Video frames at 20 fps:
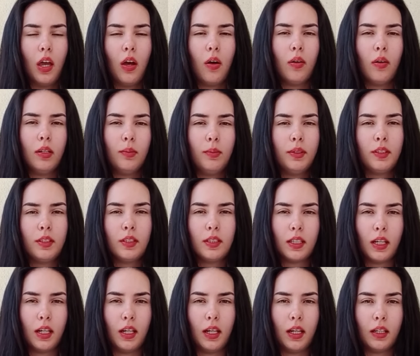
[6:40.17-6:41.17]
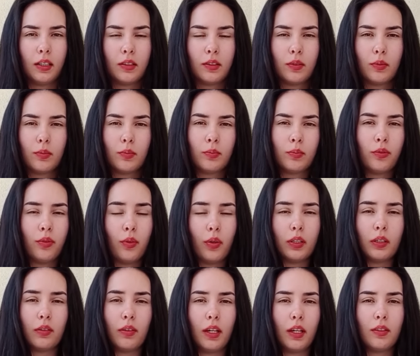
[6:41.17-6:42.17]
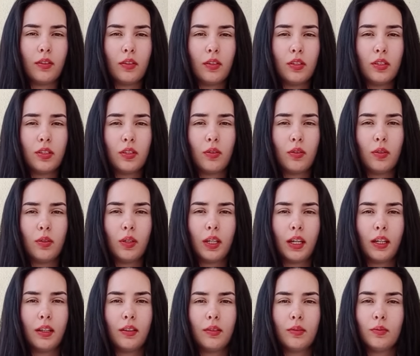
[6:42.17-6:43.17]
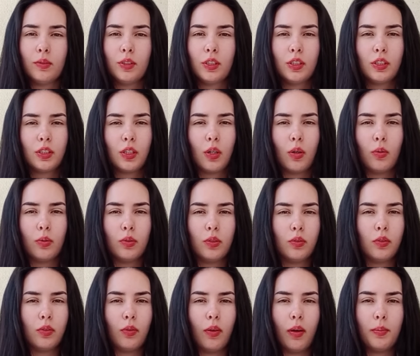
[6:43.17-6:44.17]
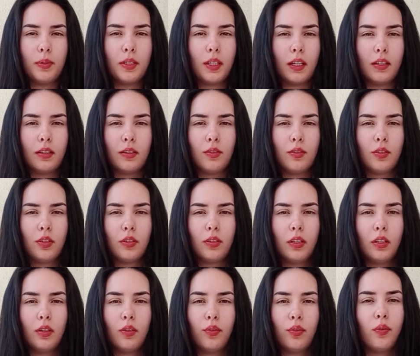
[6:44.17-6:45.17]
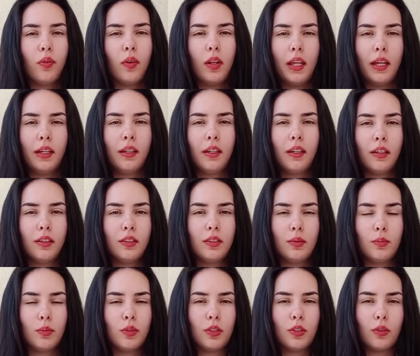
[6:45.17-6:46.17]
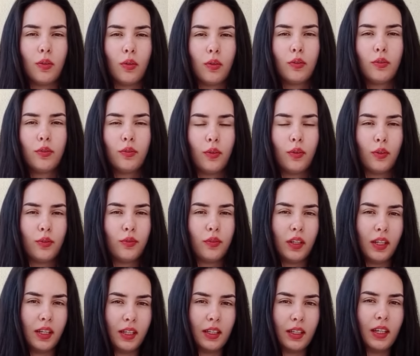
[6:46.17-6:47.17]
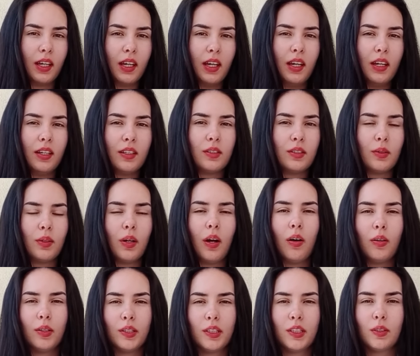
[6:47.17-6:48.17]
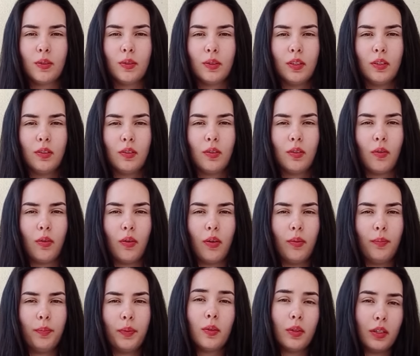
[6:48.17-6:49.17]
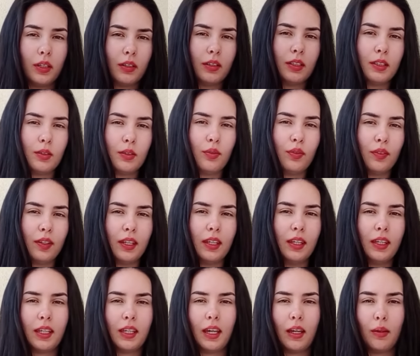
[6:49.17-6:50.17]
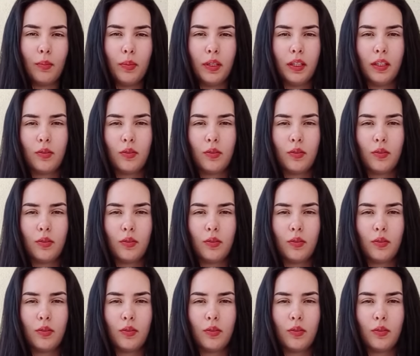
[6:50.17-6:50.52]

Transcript: or limited select for creators. So you can just go to the website and generate a full and custom song for free. So also the term royalty fee can be